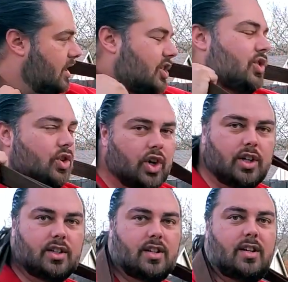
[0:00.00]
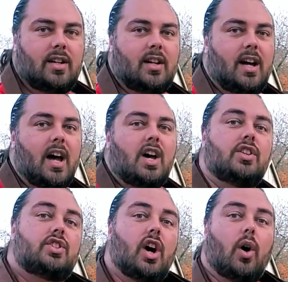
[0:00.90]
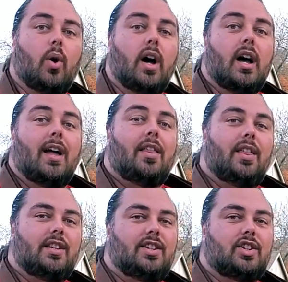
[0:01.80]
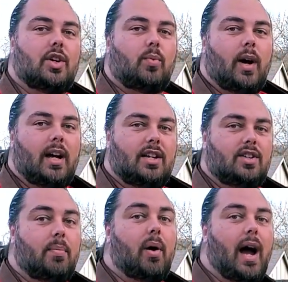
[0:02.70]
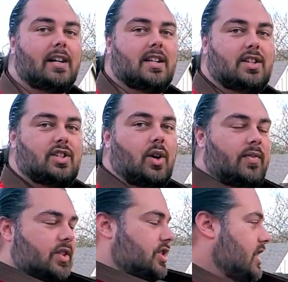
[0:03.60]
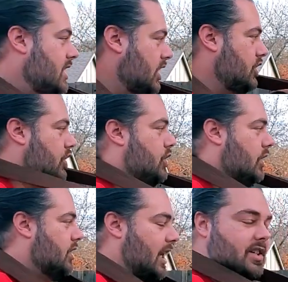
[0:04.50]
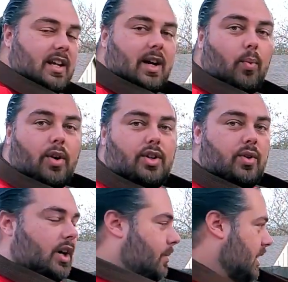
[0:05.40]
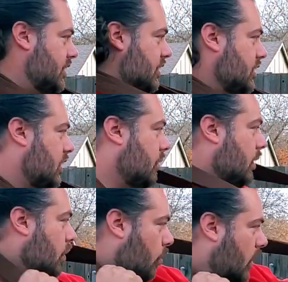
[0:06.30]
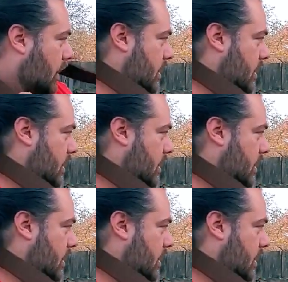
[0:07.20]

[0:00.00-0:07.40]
you couldn't. So this is a good way to practice. So if you're sitting here, you're doing like say a 1-2 combination. You're going 1,